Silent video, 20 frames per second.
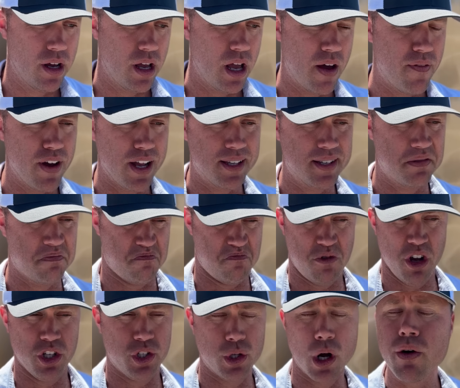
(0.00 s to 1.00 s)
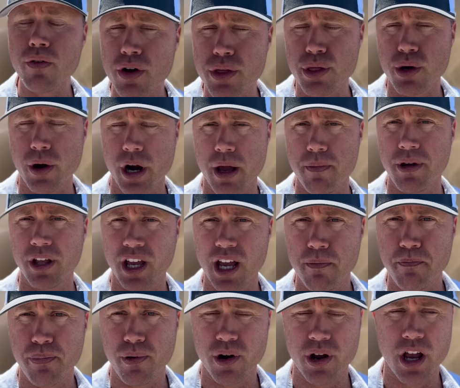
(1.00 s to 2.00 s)
If it's just over 30
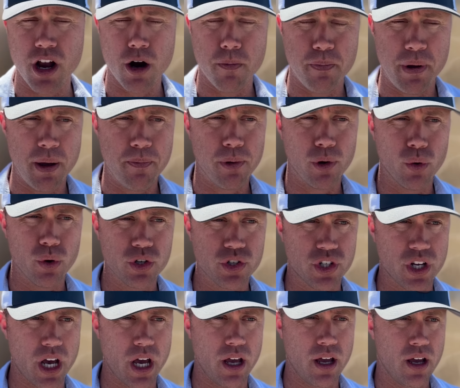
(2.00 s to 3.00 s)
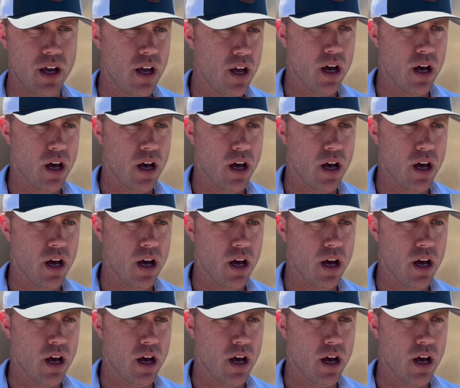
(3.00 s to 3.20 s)
million per year, people will say,